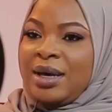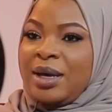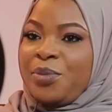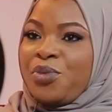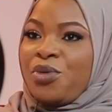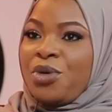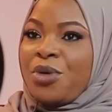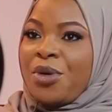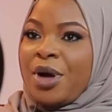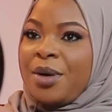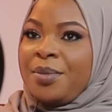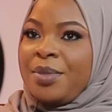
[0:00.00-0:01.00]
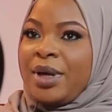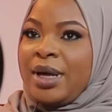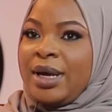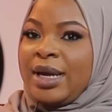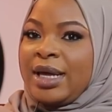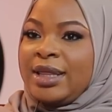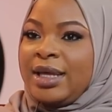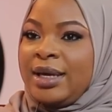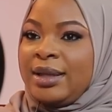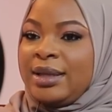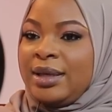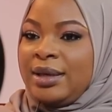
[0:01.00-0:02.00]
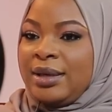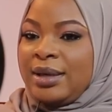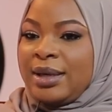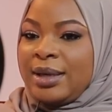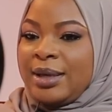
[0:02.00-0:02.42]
a program, and I think the